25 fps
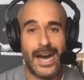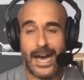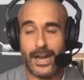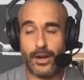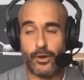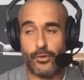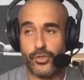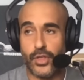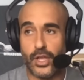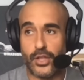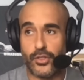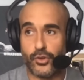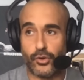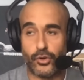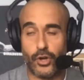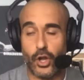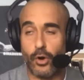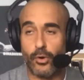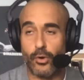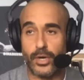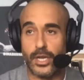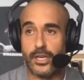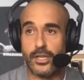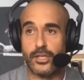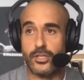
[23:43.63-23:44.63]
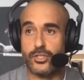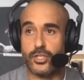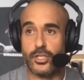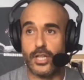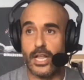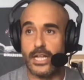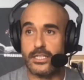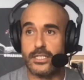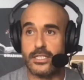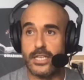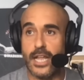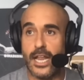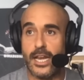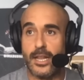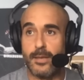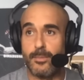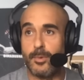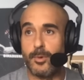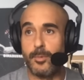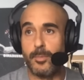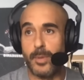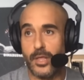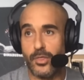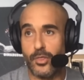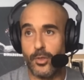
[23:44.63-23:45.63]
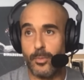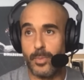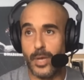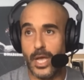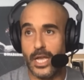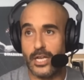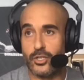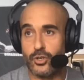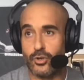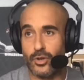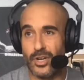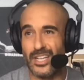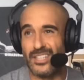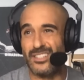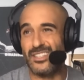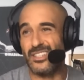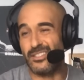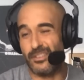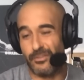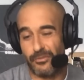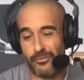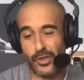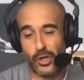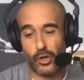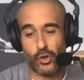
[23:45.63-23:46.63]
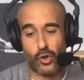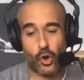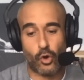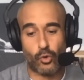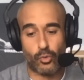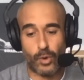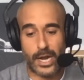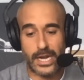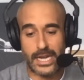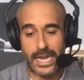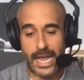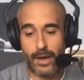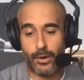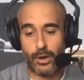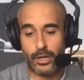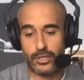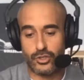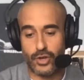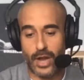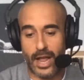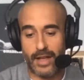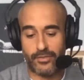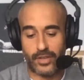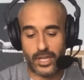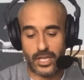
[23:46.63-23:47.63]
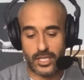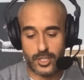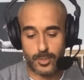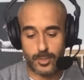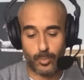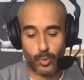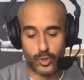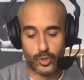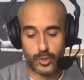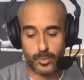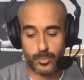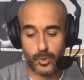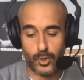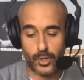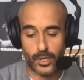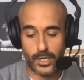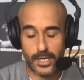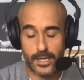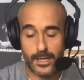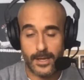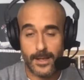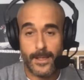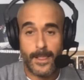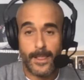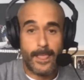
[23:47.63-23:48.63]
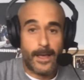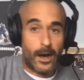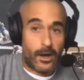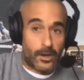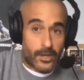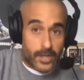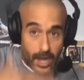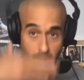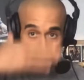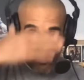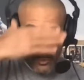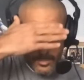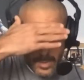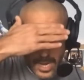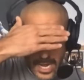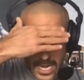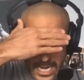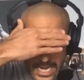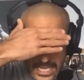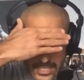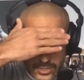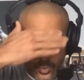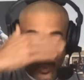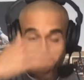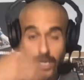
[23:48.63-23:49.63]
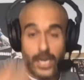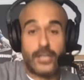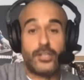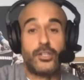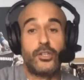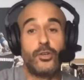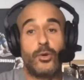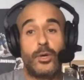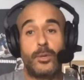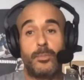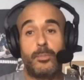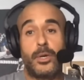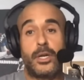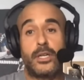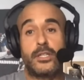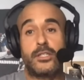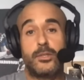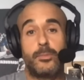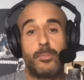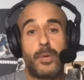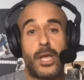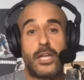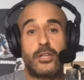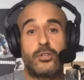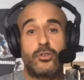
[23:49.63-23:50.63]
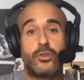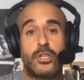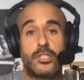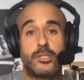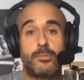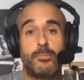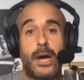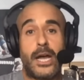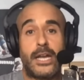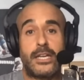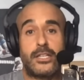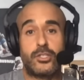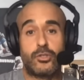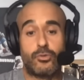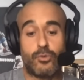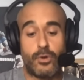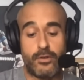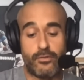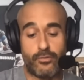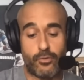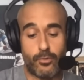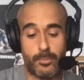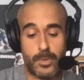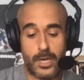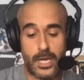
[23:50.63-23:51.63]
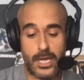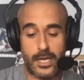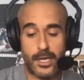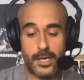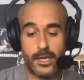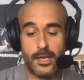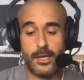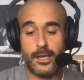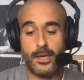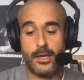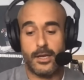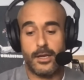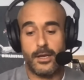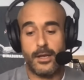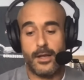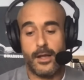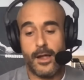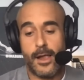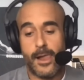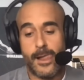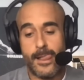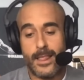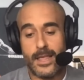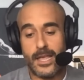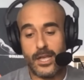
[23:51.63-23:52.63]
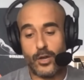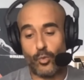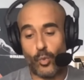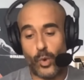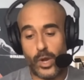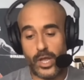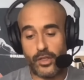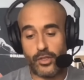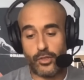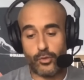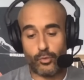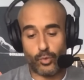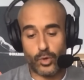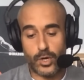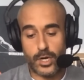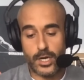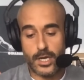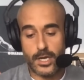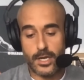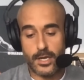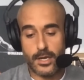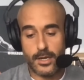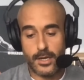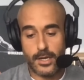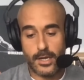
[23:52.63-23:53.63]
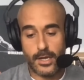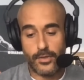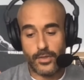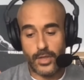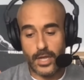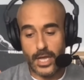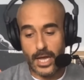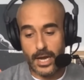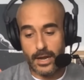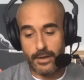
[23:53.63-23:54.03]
I don't think they're going into Gillette Stadium and beating the Patriots. It's a field goal right now on DraftKings Sportsbook. I'll cover my eyes when I do it, but it's the Patriots minus three for me in week three in the